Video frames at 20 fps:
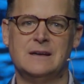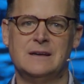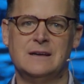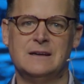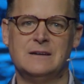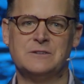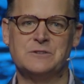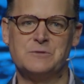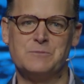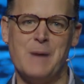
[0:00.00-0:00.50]

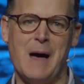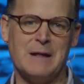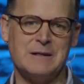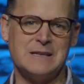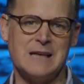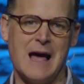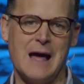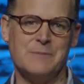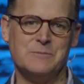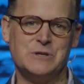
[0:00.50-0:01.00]
And it's about
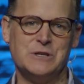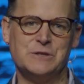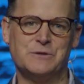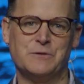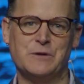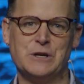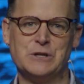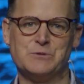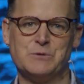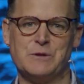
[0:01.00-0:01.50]
time she's
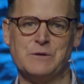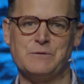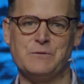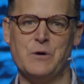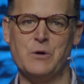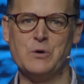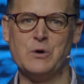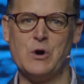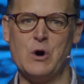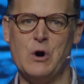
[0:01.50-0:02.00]
finished with the
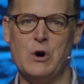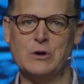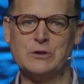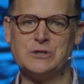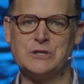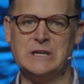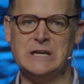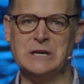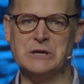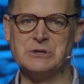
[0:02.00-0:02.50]
phone call,
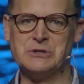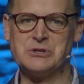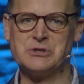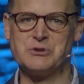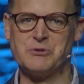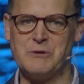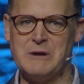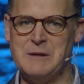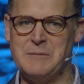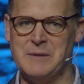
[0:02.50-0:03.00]
she hears
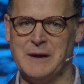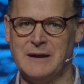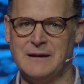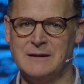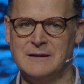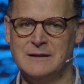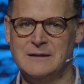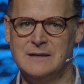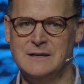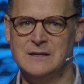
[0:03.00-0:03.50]

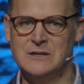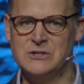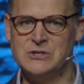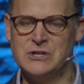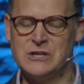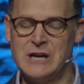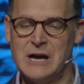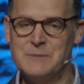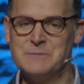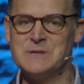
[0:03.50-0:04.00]
screaming.
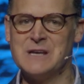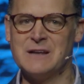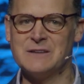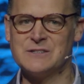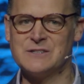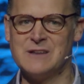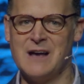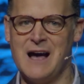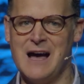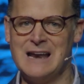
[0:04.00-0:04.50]
She comes
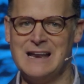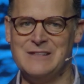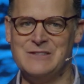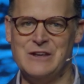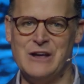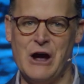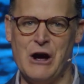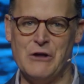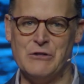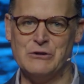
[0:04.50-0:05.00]
outside and
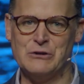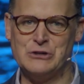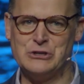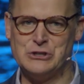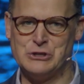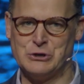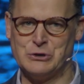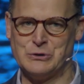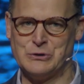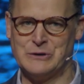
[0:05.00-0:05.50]
the other
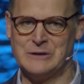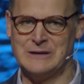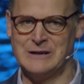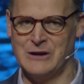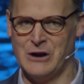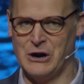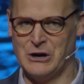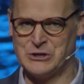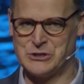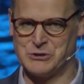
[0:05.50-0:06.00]
children
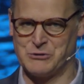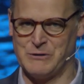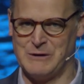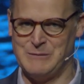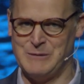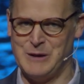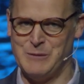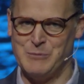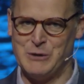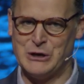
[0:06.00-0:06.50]
are
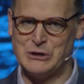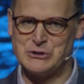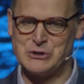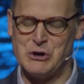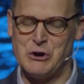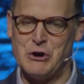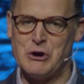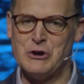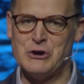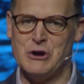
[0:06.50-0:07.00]
screaming because
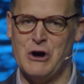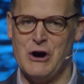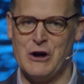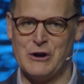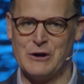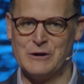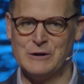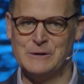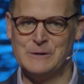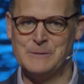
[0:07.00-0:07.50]
her
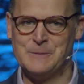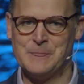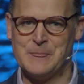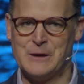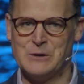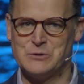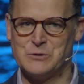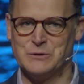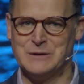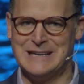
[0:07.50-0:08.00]
daughter,
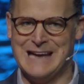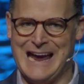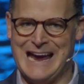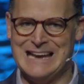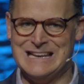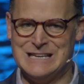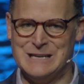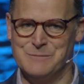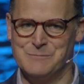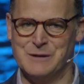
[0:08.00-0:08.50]
who's only
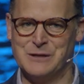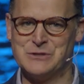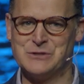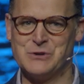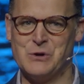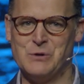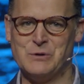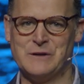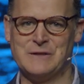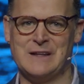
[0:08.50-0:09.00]
18 months
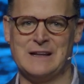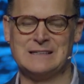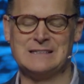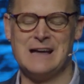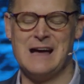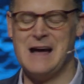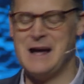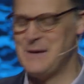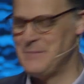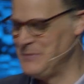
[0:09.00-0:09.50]
old at that
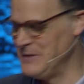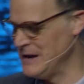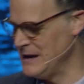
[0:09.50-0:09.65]
time,